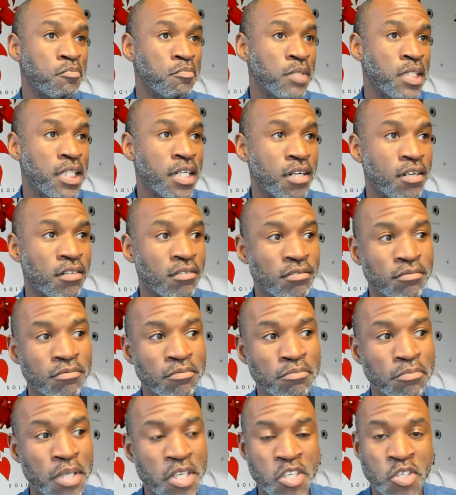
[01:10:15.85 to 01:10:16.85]
you know,
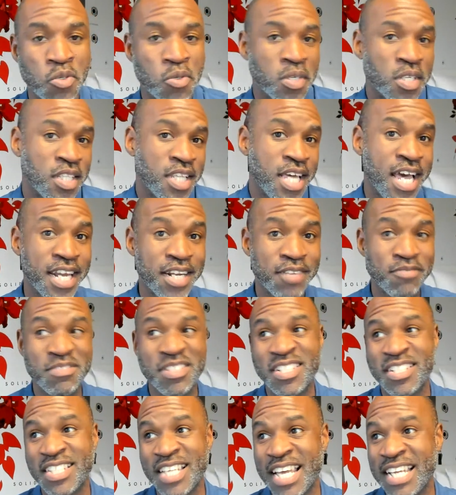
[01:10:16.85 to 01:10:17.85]
but short of that, it was
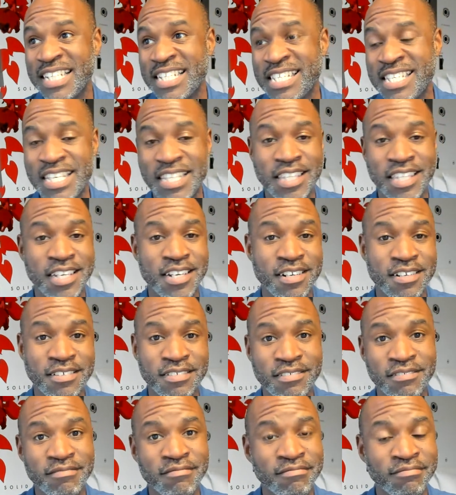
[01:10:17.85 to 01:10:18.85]
just, I had to sit there
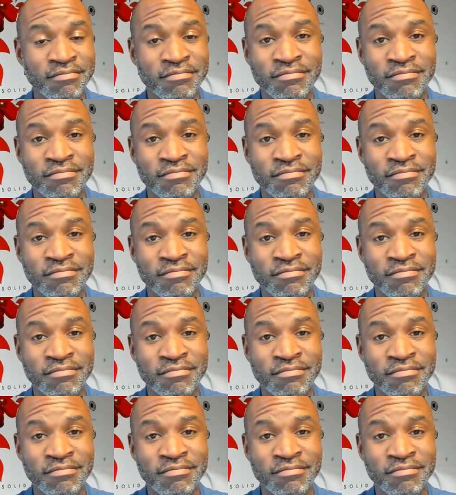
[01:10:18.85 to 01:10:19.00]
and